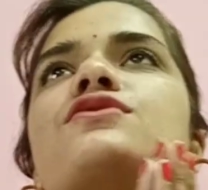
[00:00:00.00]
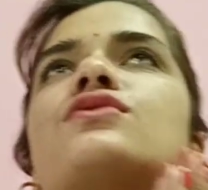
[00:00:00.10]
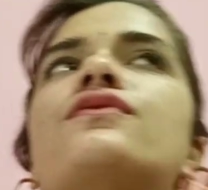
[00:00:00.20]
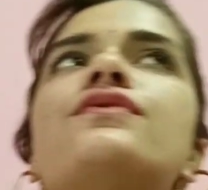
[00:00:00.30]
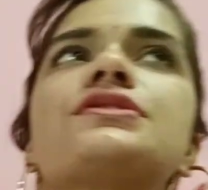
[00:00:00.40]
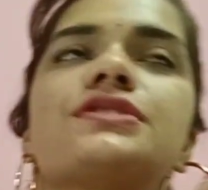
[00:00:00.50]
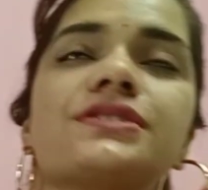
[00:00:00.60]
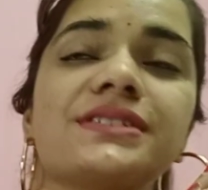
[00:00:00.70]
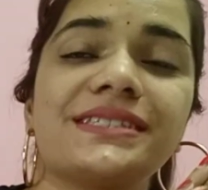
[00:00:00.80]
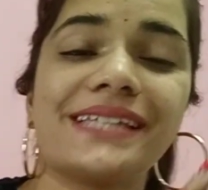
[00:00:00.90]
So for
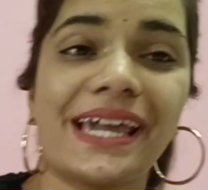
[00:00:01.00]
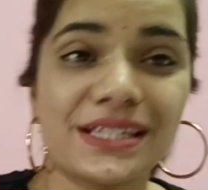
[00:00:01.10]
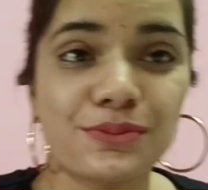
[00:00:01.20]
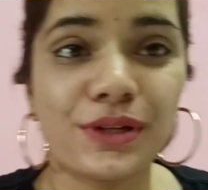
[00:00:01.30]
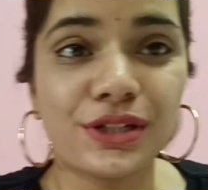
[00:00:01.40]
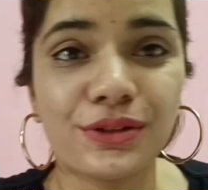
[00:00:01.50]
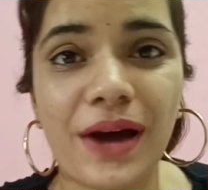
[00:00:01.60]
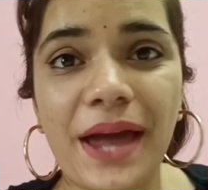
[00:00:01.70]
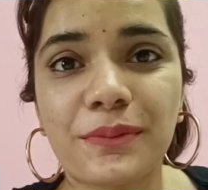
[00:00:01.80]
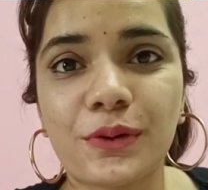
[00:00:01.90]
today's video,
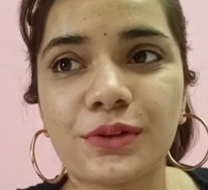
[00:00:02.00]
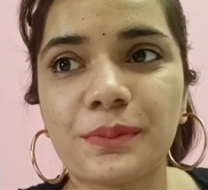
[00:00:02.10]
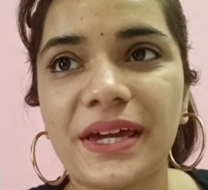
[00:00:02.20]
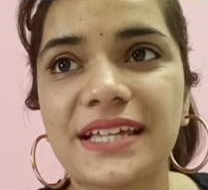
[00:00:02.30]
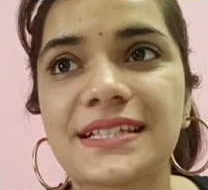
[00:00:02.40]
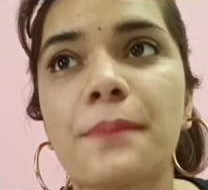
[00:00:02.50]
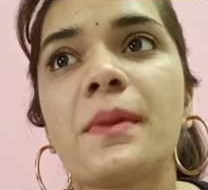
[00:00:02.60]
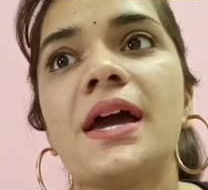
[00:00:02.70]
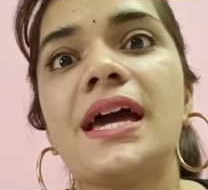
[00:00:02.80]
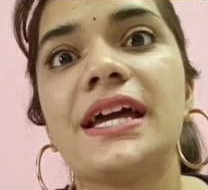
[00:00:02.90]
I am going to make some
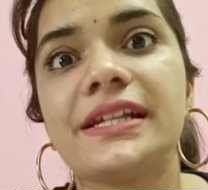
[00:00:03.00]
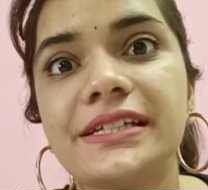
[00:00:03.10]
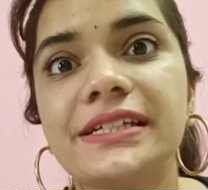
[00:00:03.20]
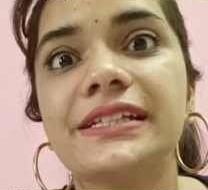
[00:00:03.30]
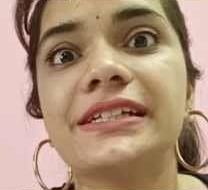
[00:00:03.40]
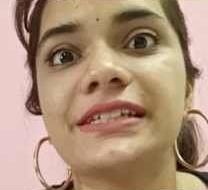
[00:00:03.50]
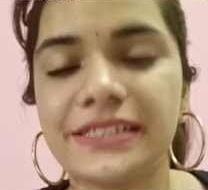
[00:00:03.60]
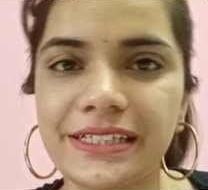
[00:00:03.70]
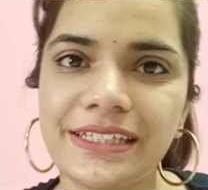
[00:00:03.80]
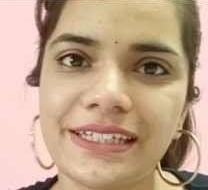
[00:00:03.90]

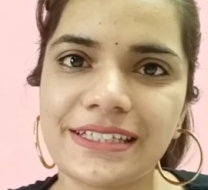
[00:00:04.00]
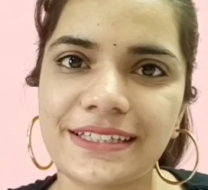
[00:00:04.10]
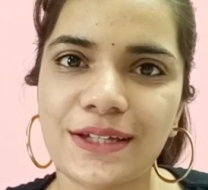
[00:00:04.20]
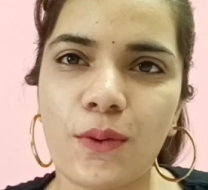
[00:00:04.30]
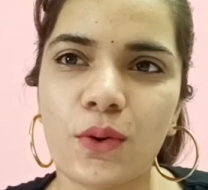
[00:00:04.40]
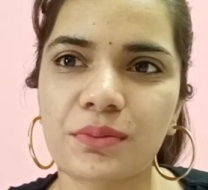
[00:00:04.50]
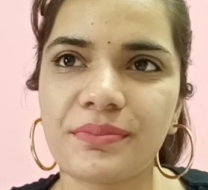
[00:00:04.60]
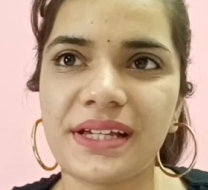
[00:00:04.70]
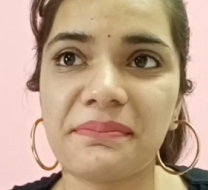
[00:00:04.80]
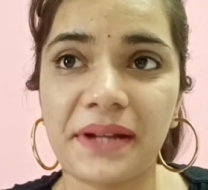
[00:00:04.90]
really easy
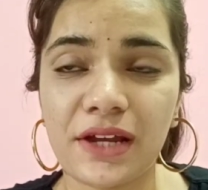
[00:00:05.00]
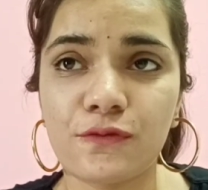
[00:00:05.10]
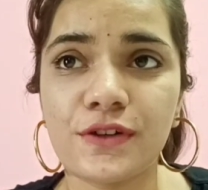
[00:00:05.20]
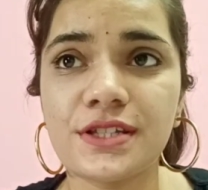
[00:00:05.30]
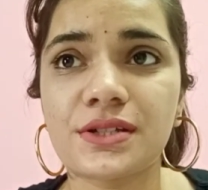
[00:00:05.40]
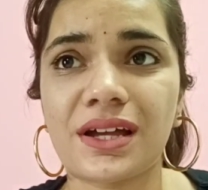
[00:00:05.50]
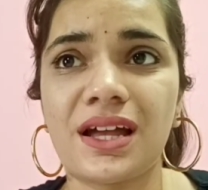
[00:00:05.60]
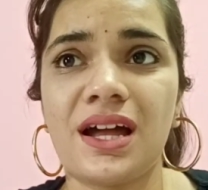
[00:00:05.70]
oatmeal breakfast,